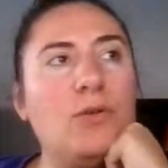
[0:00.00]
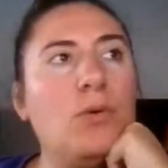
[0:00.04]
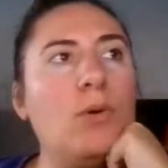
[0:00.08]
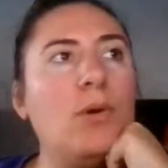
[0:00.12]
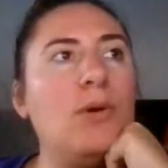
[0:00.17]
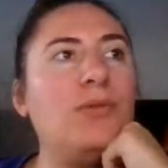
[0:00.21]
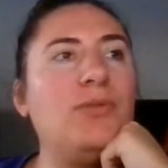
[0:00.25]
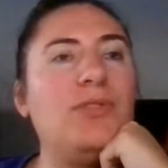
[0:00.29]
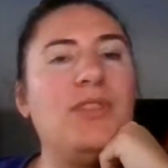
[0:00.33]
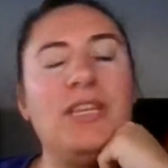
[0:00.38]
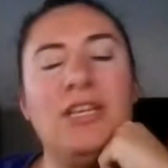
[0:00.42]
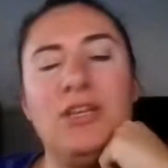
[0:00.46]

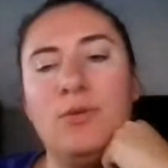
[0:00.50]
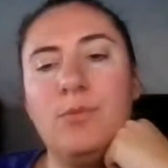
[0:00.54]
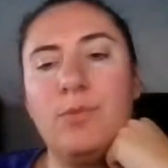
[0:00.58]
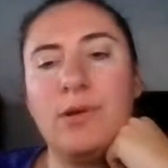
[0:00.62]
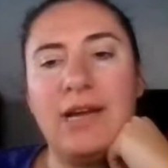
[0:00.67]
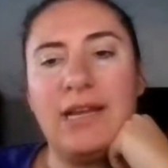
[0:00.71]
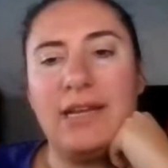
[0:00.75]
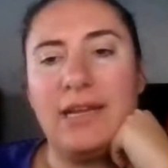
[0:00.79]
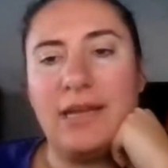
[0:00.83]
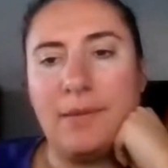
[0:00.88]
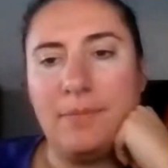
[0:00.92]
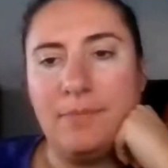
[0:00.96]
quote that you
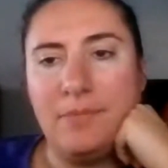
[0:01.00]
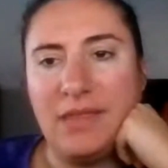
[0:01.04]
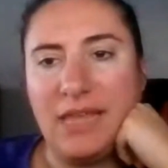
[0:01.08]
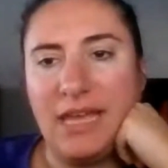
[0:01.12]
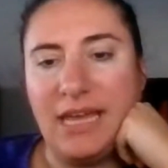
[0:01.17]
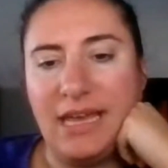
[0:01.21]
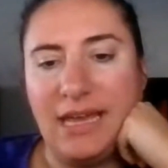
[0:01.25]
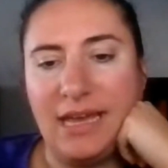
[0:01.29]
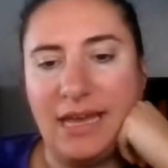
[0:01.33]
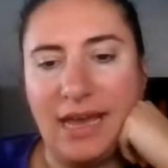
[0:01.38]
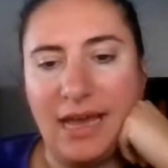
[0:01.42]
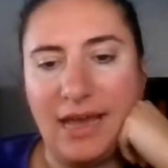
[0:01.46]
brought up
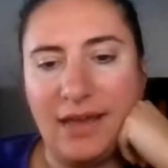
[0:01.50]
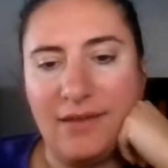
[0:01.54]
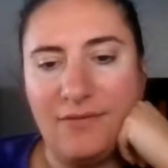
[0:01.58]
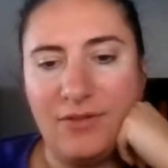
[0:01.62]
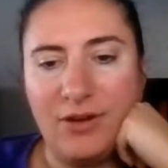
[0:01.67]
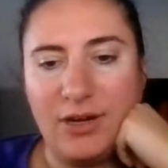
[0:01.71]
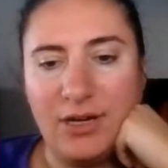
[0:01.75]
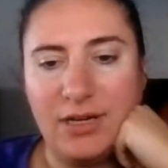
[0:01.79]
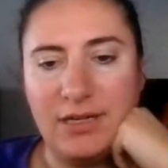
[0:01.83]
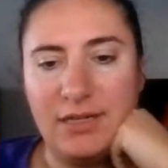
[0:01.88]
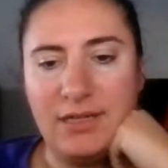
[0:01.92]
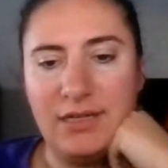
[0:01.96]
that I've
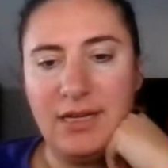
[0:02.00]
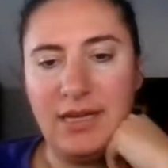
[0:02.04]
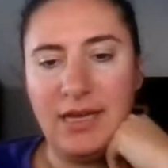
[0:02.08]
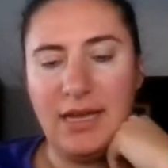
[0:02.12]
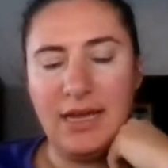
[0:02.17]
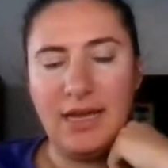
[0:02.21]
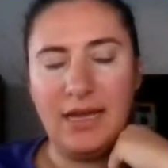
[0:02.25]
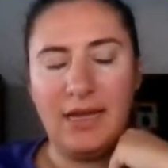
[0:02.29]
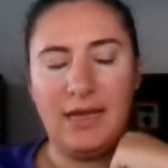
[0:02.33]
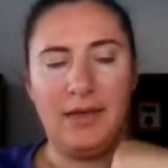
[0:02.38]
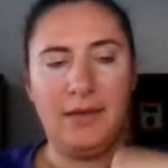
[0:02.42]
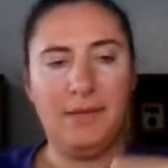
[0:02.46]
heard
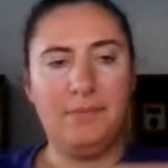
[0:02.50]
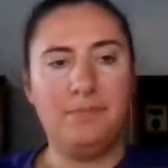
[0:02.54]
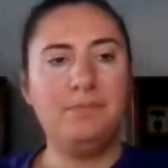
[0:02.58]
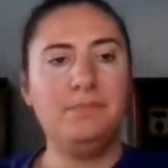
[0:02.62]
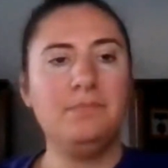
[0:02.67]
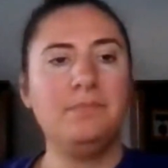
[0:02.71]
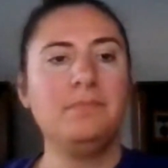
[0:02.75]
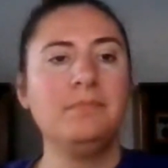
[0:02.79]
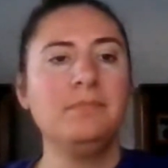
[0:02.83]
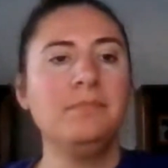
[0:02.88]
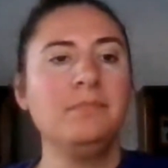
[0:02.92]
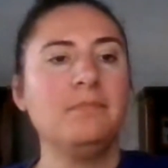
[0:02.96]

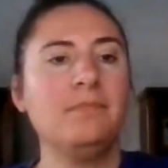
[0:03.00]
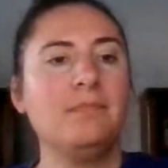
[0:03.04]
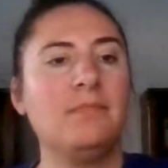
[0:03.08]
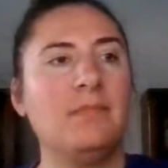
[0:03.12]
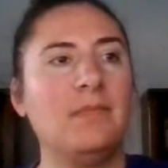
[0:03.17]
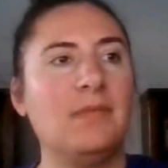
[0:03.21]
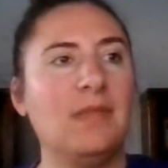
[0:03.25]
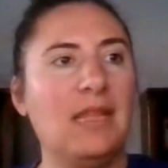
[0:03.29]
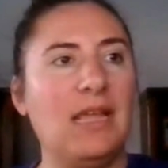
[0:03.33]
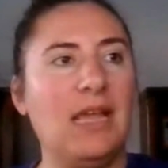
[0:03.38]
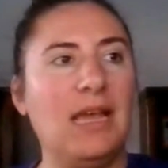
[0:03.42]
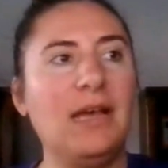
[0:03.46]

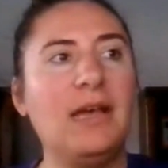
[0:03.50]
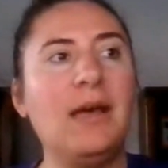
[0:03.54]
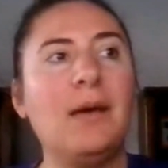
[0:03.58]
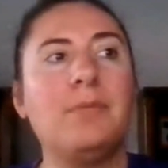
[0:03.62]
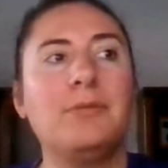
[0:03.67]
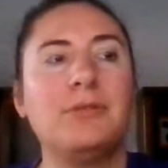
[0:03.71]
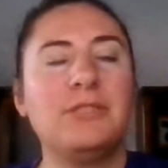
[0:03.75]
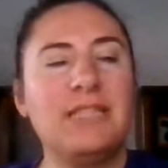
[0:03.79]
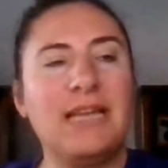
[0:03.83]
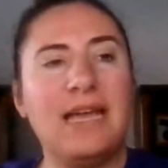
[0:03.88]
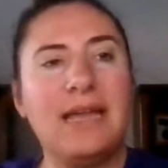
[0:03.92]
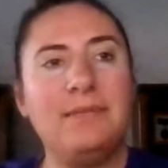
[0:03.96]
a
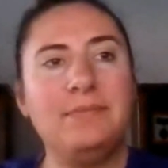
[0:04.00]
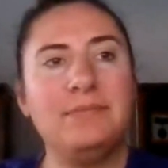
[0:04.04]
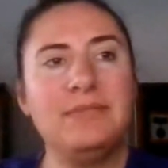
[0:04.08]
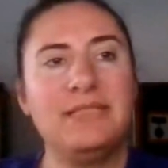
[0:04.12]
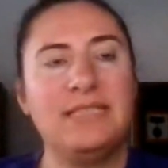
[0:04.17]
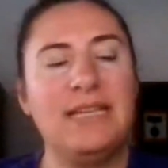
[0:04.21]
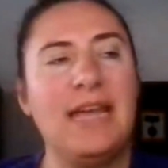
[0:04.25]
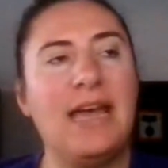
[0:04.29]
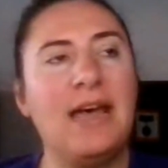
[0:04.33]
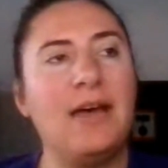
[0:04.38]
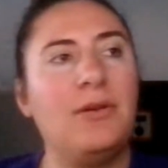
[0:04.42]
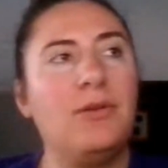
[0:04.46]
couple times
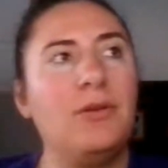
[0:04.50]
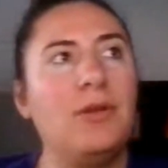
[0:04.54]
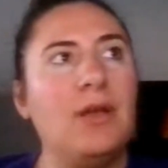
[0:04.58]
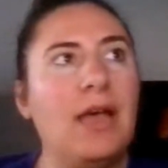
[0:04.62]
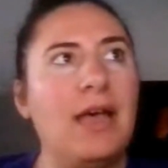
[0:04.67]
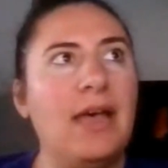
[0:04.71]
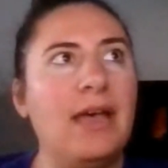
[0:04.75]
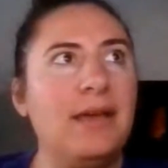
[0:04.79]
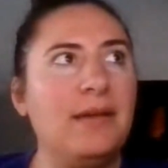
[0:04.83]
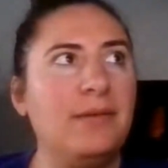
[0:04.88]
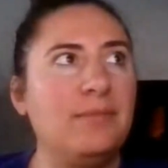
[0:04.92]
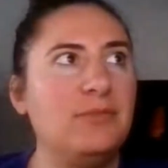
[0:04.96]
now,
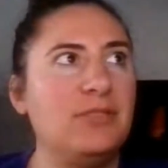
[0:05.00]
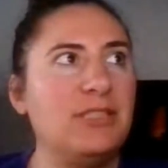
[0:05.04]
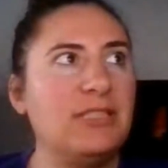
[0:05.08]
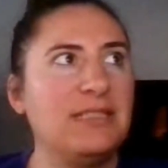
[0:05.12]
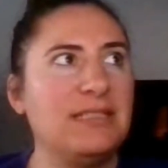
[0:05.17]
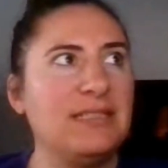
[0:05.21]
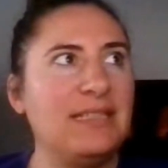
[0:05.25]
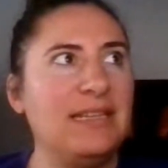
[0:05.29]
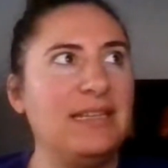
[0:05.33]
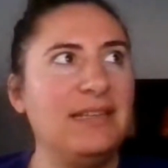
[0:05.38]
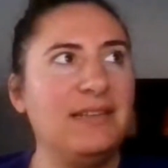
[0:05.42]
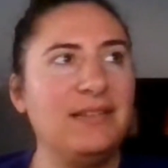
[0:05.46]

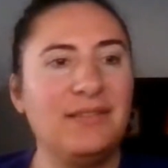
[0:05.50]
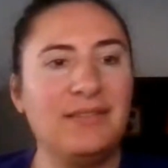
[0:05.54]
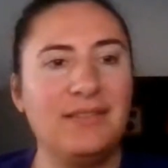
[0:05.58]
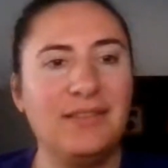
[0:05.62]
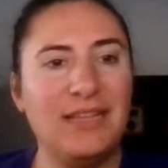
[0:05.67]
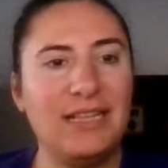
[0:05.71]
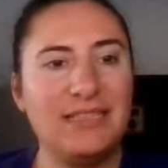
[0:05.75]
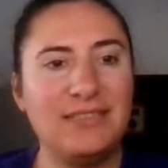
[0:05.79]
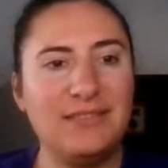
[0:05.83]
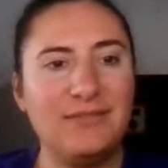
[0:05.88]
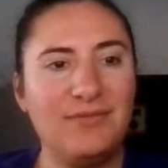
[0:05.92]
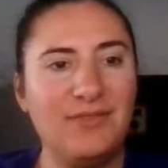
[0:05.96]
just in
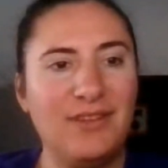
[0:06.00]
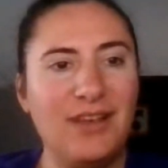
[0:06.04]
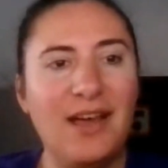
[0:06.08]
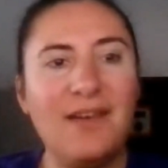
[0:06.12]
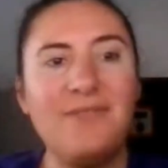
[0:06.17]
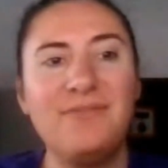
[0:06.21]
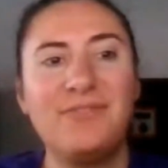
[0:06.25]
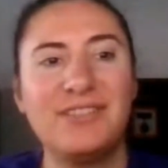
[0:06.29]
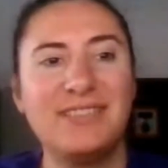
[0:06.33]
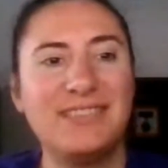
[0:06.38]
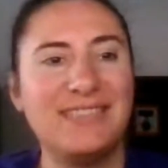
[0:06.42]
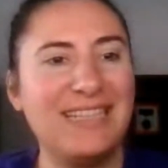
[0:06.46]
lots of
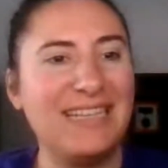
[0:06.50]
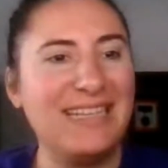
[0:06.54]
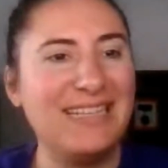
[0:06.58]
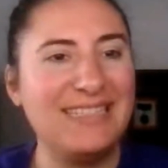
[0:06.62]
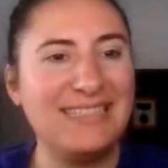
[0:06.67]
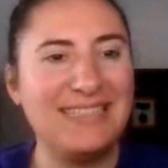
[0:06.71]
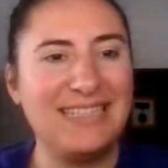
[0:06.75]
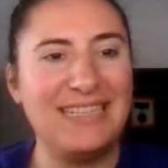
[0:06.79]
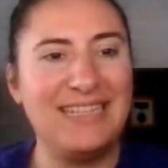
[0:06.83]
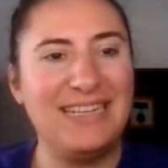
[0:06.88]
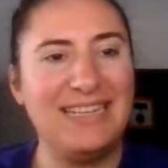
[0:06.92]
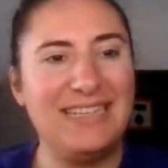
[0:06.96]

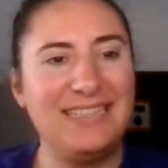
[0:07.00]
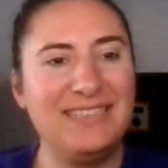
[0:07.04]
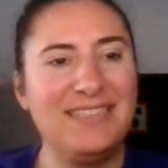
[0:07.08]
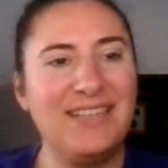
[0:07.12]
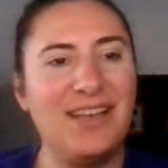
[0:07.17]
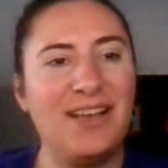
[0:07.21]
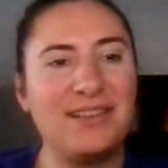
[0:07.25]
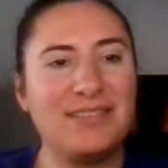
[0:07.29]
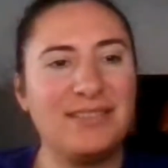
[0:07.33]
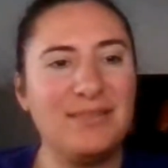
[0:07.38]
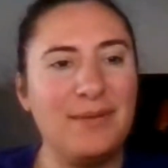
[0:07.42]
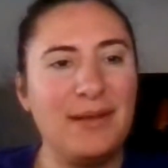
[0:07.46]
conferences and
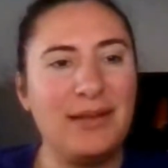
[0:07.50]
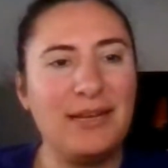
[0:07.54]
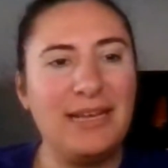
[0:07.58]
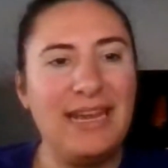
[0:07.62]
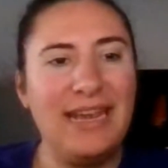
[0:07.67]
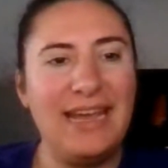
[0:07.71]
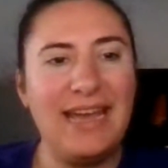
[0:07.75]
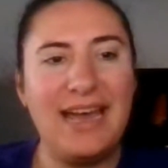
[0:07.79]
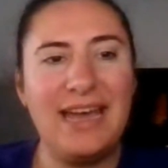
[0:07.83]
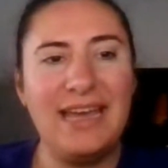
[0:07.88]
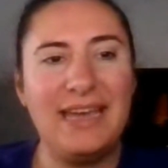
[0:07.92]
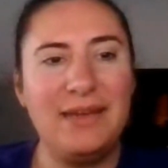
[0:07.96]
talks about
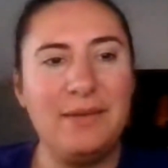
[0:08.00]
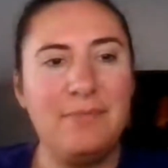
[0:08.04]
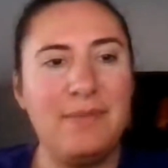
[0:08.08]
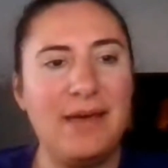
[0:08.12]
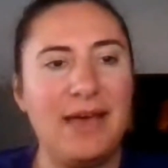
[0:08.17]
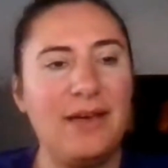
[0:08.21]
AI